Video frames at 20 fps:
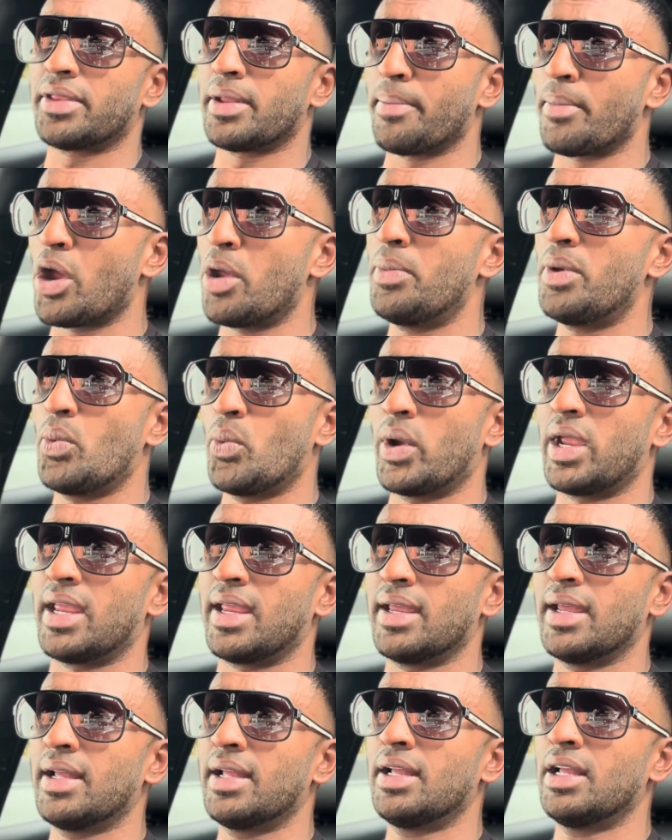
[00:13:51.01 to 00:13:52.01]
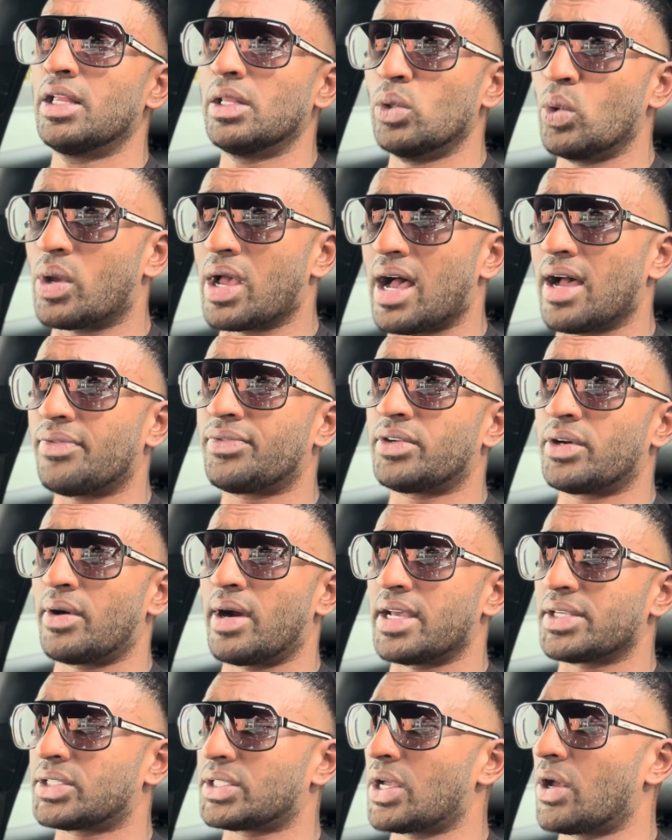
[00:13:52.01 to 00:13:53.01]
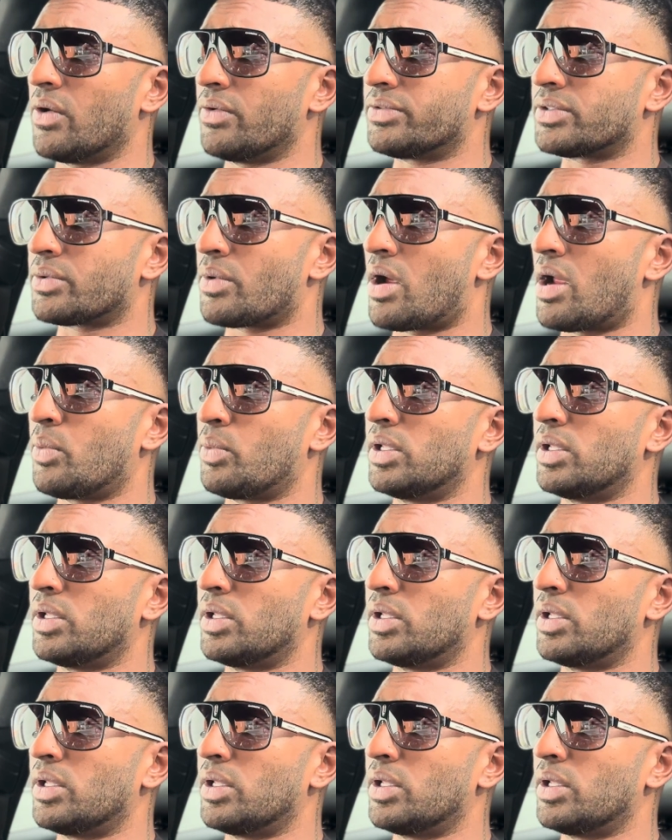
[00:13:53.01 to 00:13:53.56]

The moment we look after ourselves, right?